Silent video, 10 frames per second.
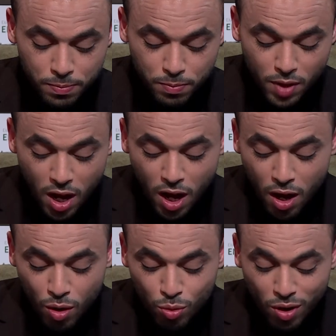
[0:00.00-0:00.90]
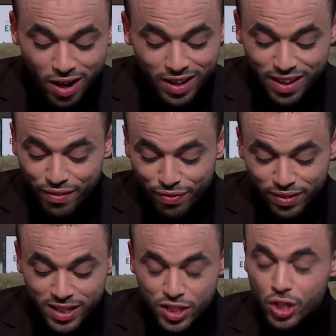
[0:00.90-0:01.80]
how high
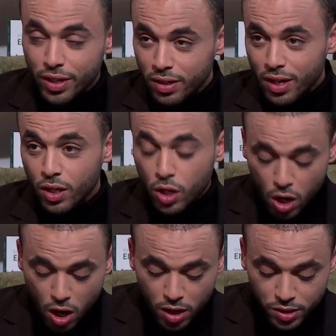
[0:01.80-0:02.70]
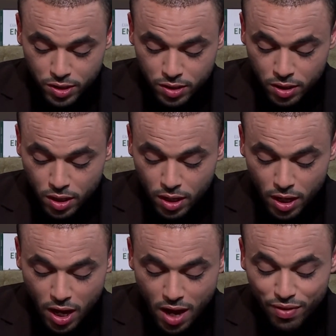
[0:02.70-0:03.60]
inflation and costs
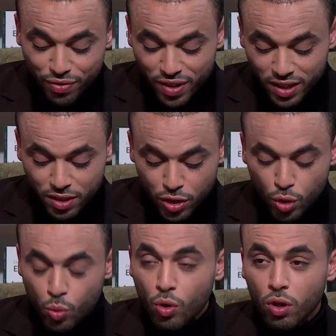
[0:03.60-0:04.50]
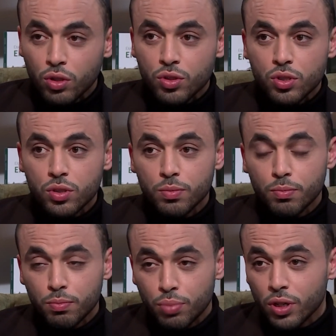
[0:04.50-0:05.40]
have affected the world's
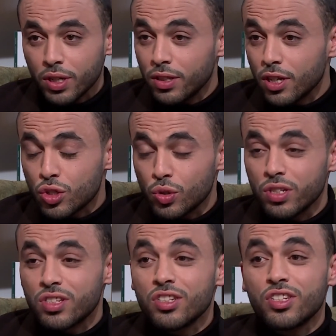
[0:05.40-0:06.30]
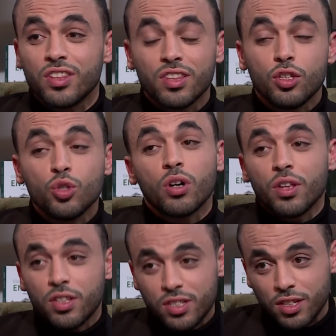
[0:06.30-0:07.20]
book industry, since you are
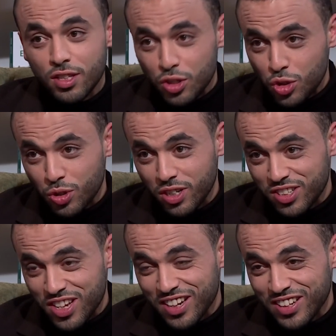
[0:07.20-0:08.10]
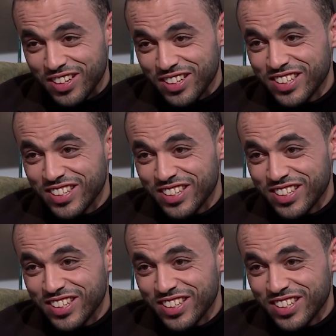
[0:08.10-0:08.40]
in this industry exactly?